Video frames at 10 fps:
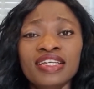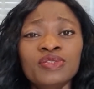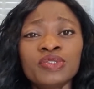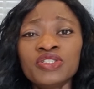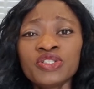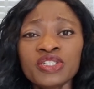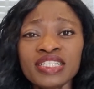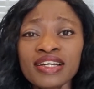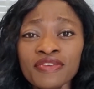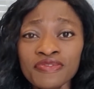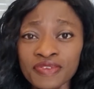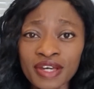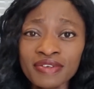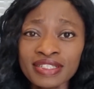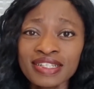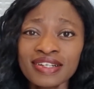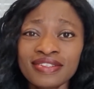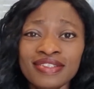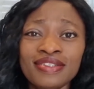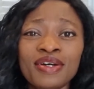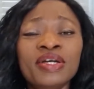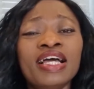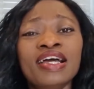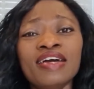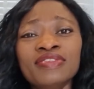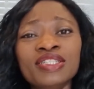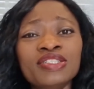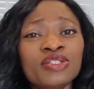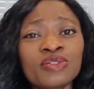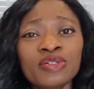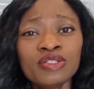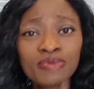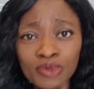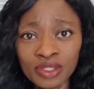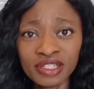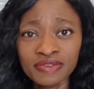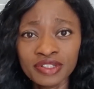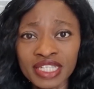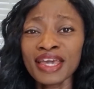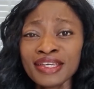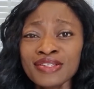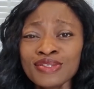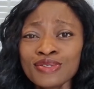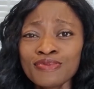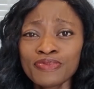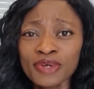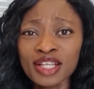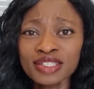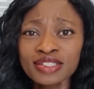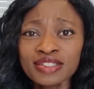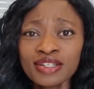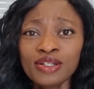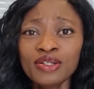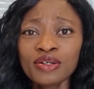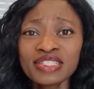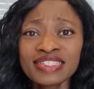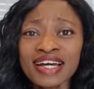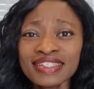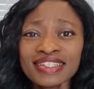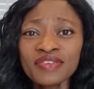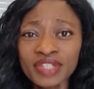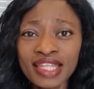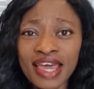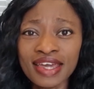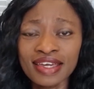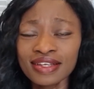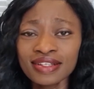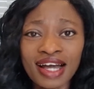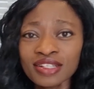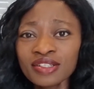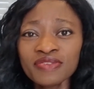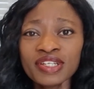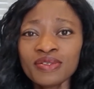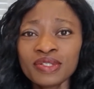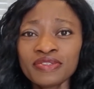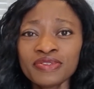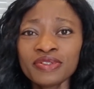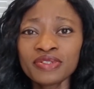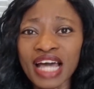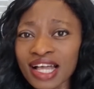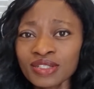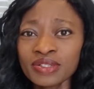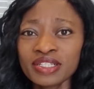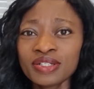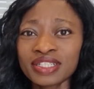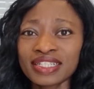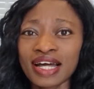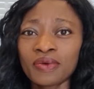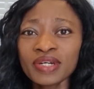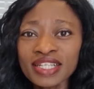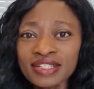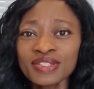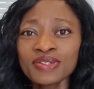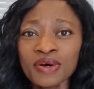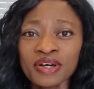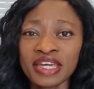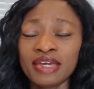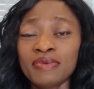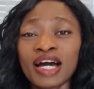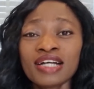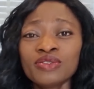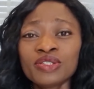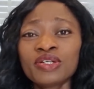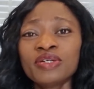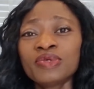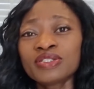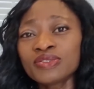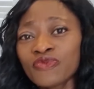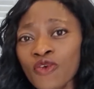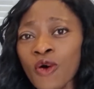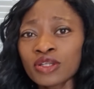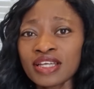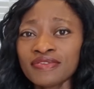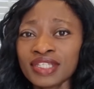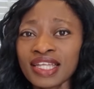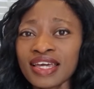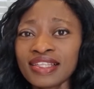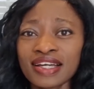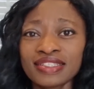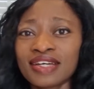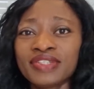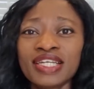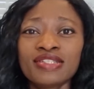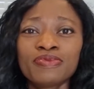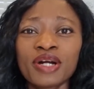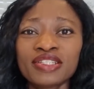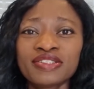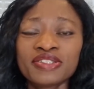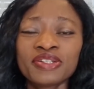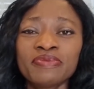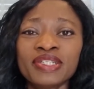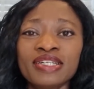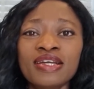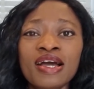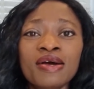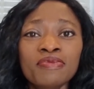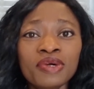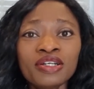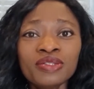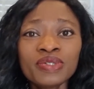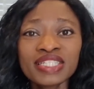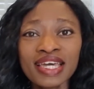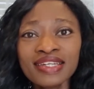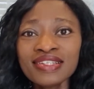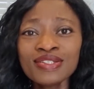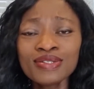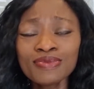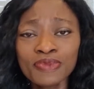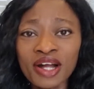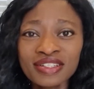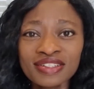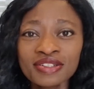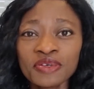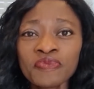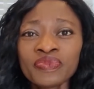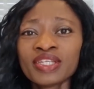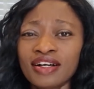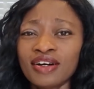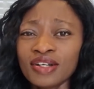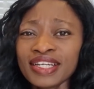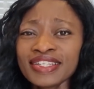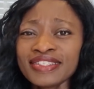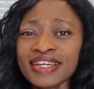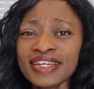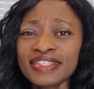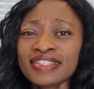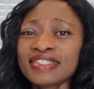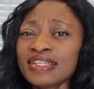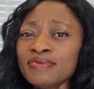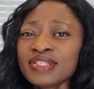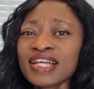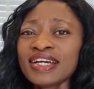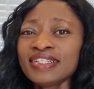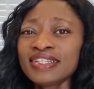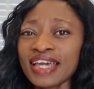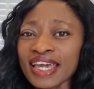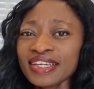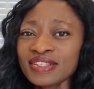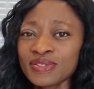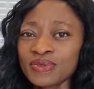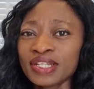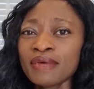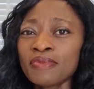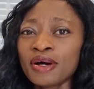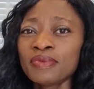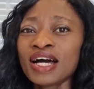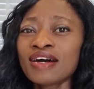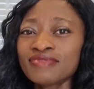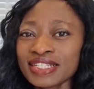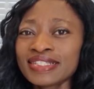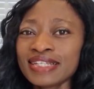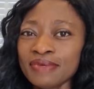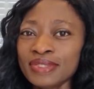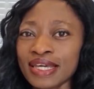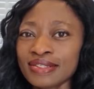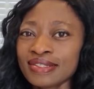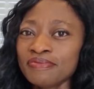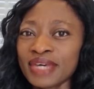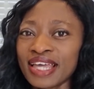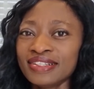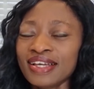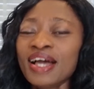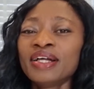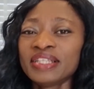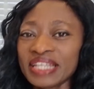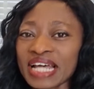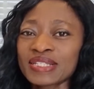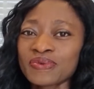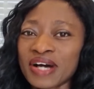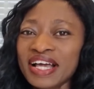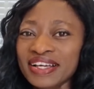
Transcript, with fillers: It was just like a fairy tale, you know. Everything's just going smoothly for them. Ekin-Su's brother looks like Davide. I don't know if any one of you actually thought that. When I saw him, I actually thought it was for Davide, like Davide's brother or something, but it was Ekin-Su's brother. Well, all I can say is it seems like Ekin-Su and her mom have the same taste in men. That's why,